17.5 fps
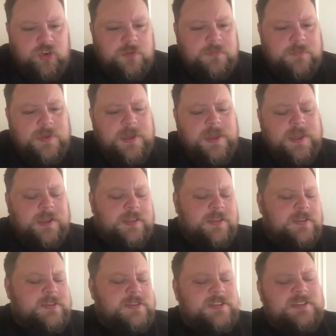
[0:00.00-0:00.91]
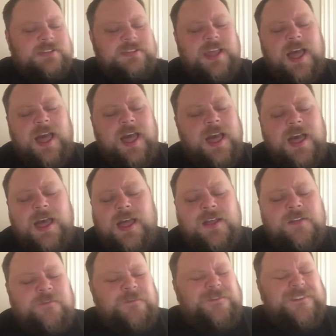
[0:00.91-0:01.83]
You make the
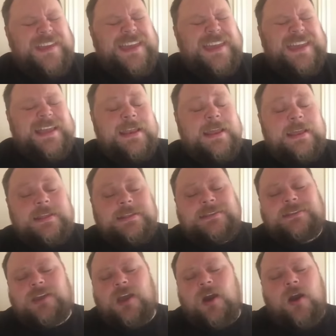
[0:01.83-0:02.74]
sad feelings